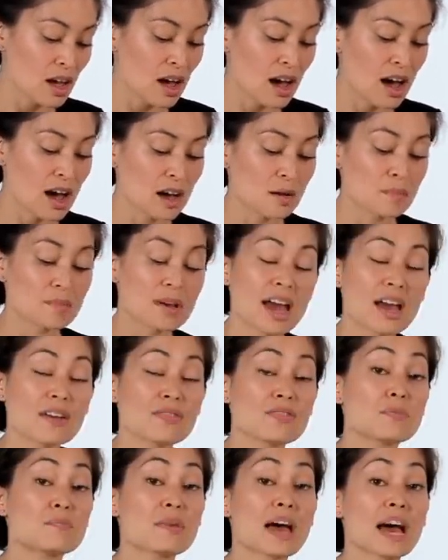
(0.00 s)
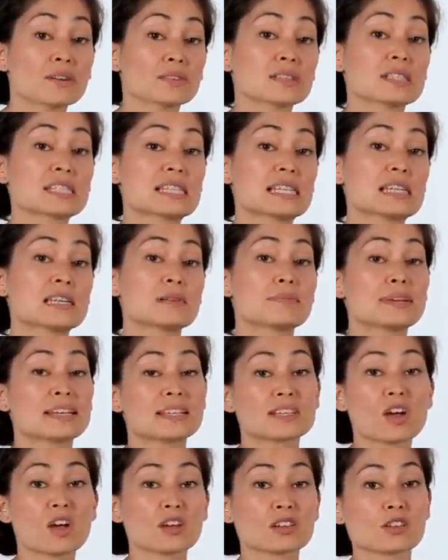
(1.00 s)
And the bound seam
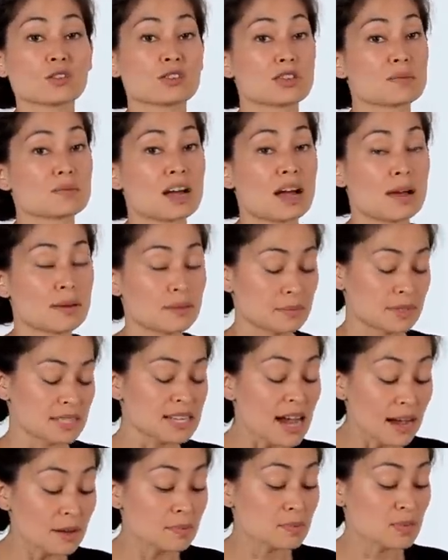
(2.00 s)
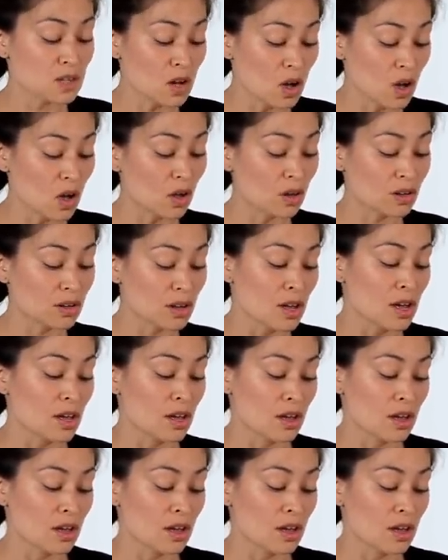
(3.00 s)
is also sometimes called